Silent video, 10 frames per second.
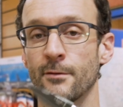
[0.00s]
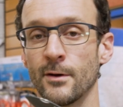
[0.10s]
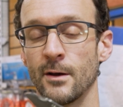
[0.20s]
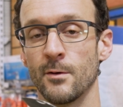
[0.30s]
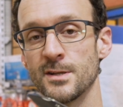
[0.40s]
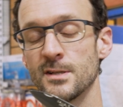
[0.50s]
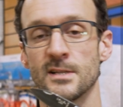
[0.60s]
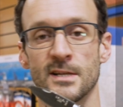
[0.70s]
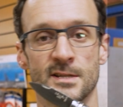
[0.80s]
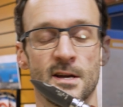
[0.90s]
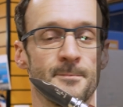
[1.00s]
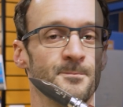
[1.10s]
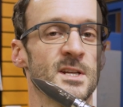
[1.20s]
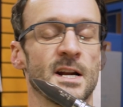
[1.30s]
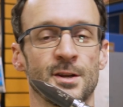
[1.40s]
you've got any questions, let us know
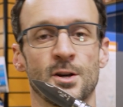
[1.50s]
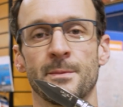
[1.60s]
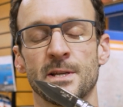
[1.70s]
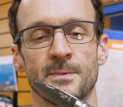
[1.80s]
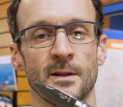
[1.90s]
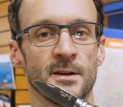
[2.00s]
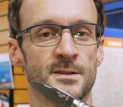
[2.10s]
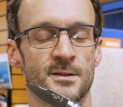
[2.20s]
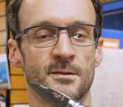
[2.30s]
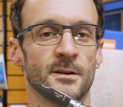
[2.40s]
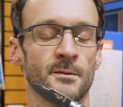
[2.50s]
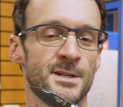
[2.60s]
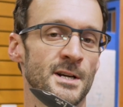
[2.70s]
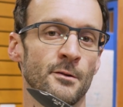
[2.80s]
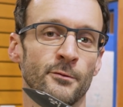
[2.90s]
down in the comments below. Subscribe to our
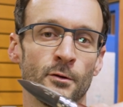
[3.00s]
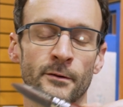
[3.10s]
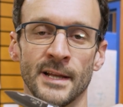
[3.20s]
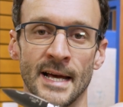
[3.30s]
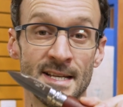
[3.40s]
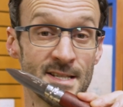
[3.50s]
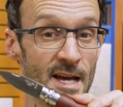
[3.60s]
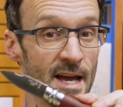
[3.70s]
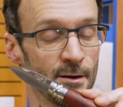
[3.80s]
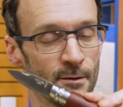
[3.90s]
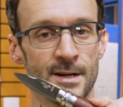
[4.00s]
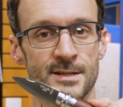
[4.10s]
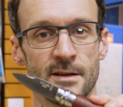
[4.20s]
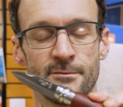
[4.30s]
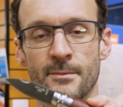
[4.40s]
channel for all of our latest and
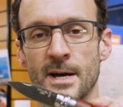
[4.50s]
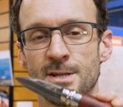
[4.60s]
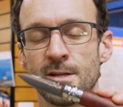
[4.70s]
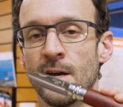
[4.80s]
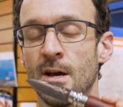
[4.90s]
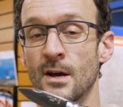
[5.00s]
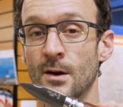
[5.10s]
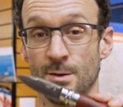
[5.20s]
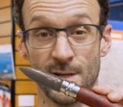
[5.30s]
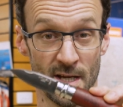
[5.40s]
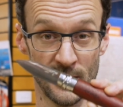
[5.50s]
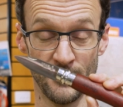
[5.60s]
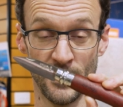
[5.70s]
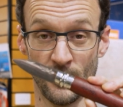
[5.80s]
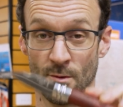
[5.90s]
greatest information. We'll check out
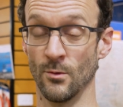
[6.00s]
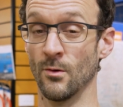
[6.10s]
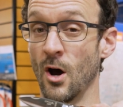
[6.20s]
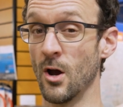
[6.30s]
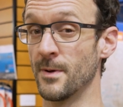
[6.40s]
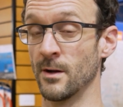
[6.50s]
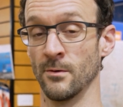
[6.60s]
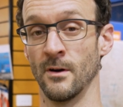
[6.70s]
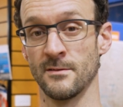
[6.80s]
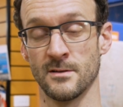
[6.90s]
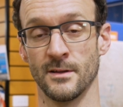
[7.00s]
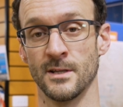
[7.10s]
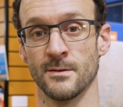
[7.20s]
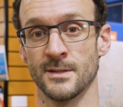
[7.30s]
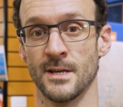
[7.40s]
some other cool Opinel knives like
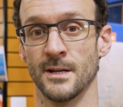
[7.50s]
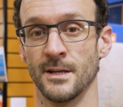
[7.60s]
these ones down